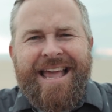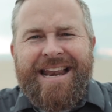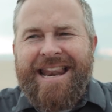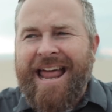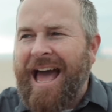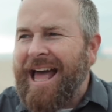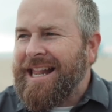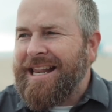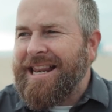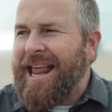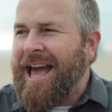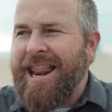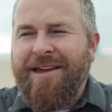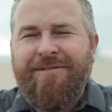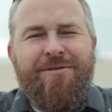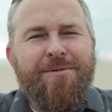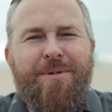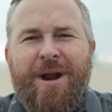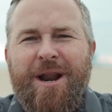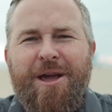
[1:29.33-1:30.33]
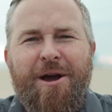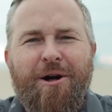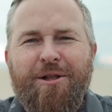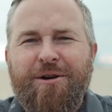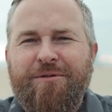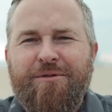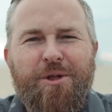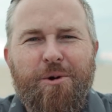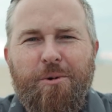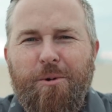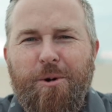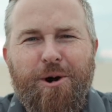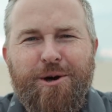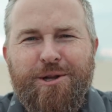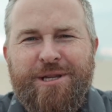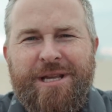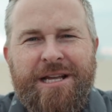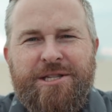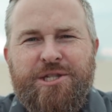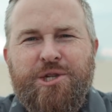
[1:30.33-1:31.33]
Not, not everybody all over the
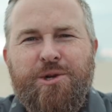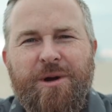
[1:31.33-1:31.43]
world gets